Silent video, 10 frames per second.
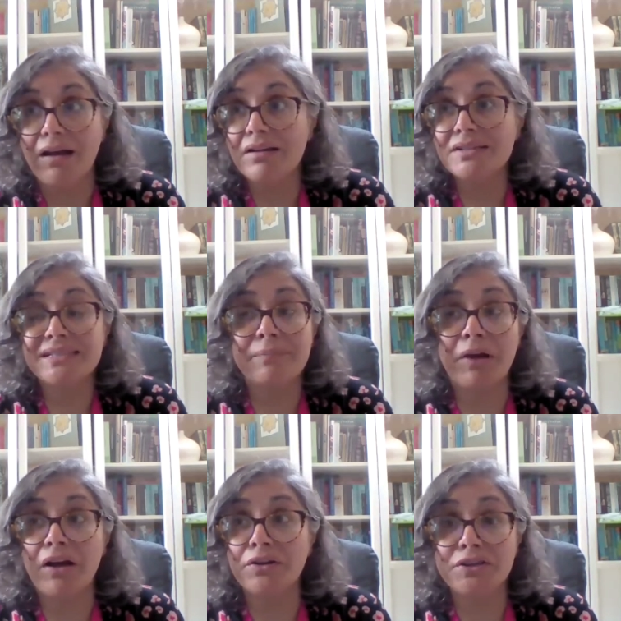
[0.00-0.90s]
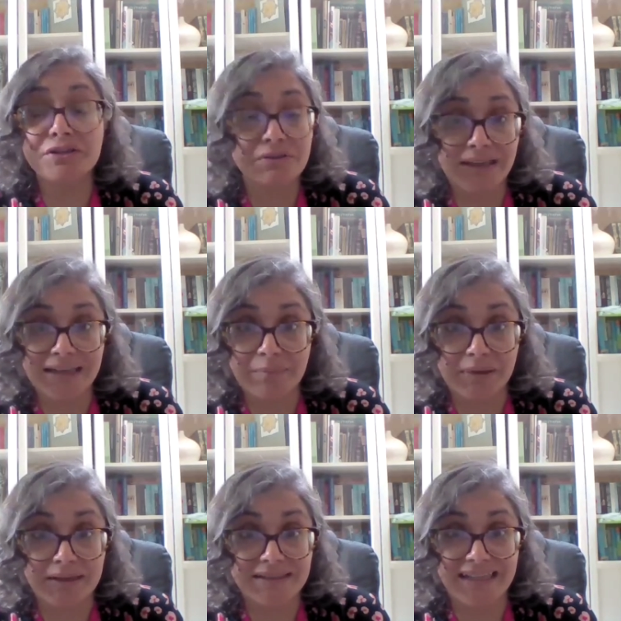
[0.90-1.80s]
Ask them, are you doing any
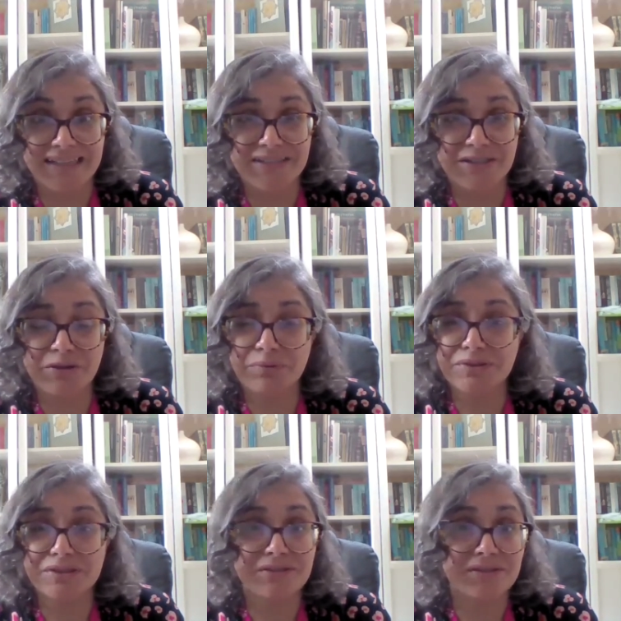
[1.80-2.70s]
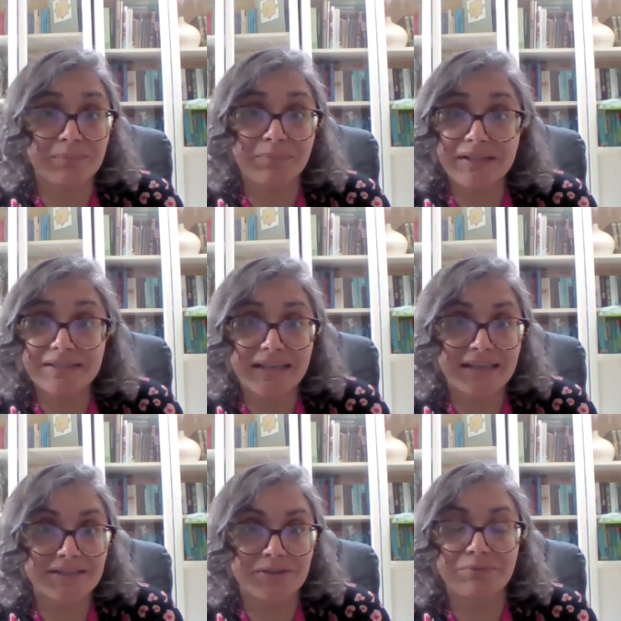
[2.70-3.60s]
blood tests? Do you want to do some blood tests to